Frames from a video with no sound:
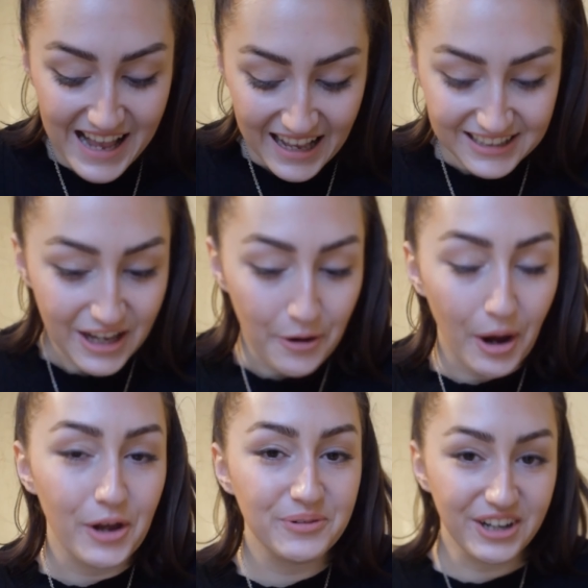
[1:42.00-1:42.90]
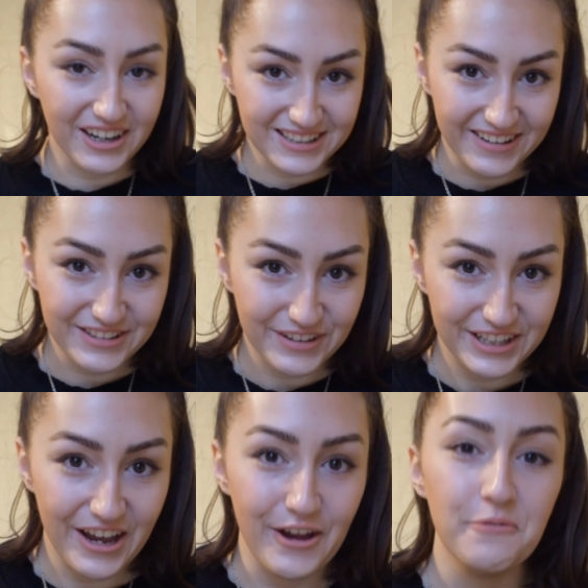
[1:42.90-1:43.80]
So I hope you guys like this
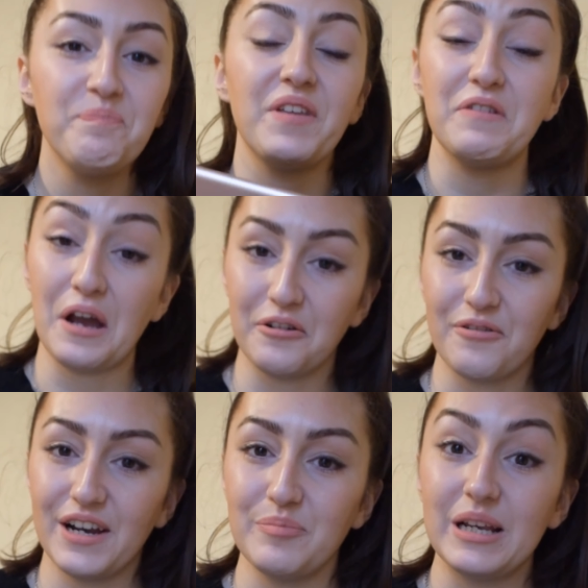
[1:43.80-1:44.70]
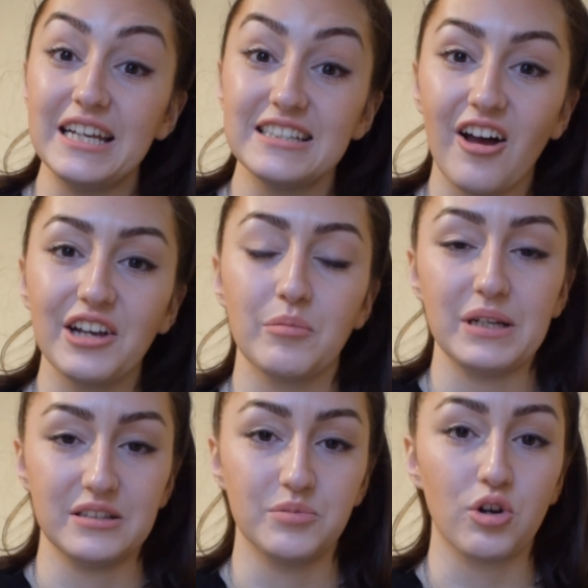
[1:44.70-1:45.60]
video. If you haven't already, please like, please
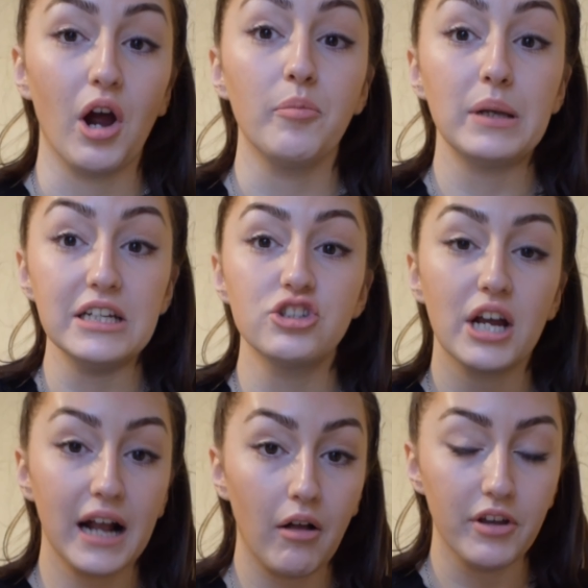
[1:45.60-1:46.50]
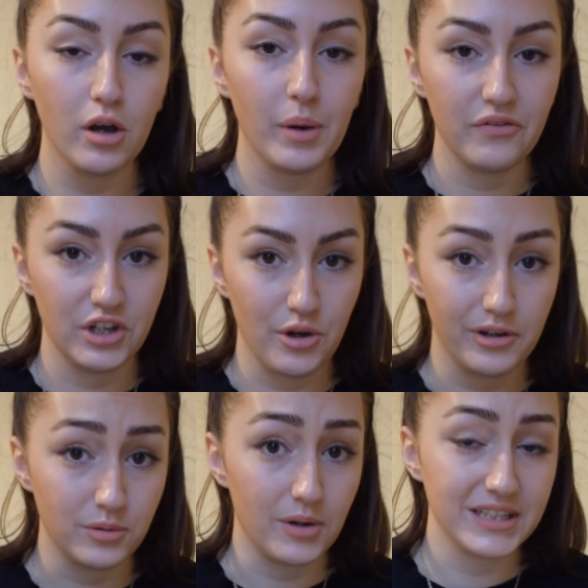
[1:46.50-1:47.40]
subscribe, please check out the iPad video as
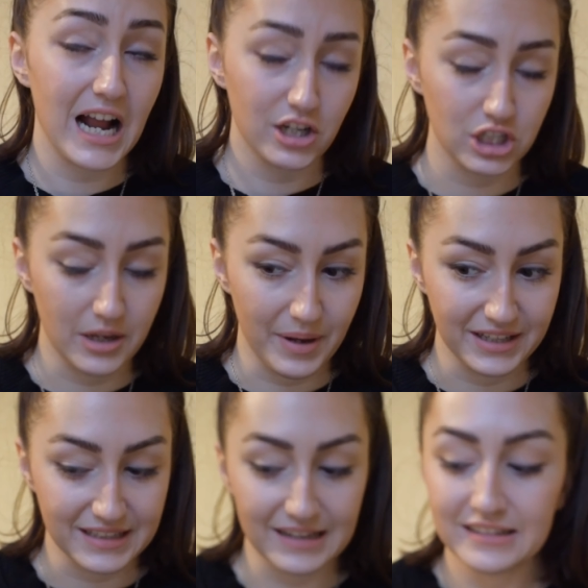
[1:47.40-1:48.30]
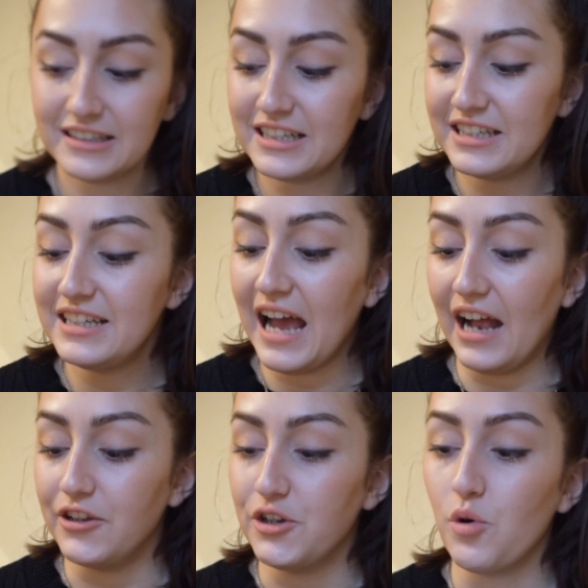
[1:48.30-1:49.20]
well. It's actually amazing,
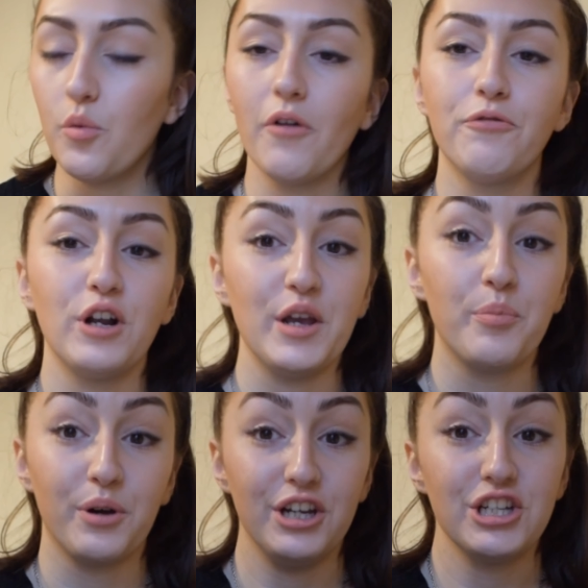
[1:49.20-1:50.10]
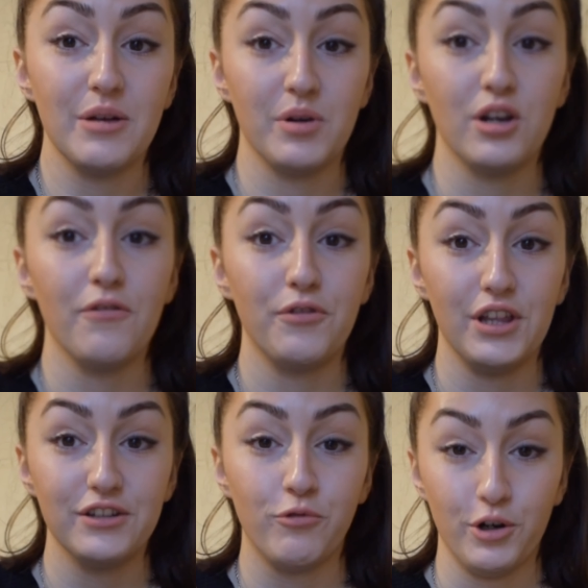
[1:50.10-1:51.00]
and you'll fully appreciate my love for
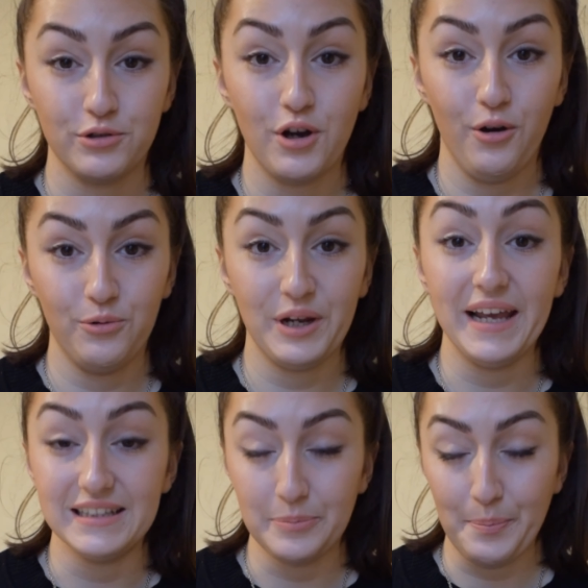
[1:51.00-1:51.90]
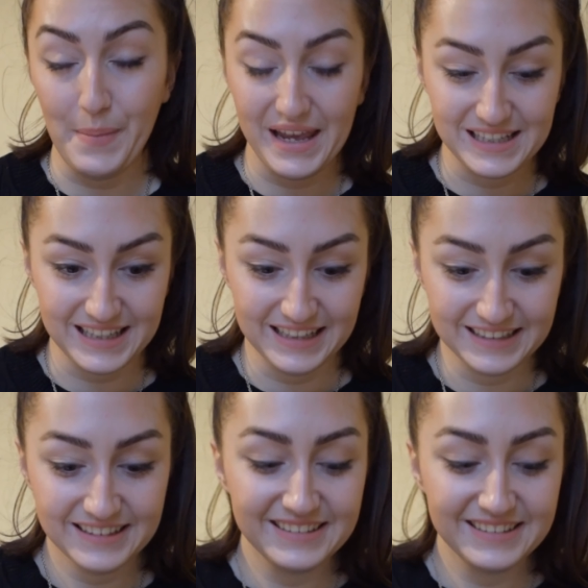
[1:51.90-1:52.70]
this rose gold. It is amazing.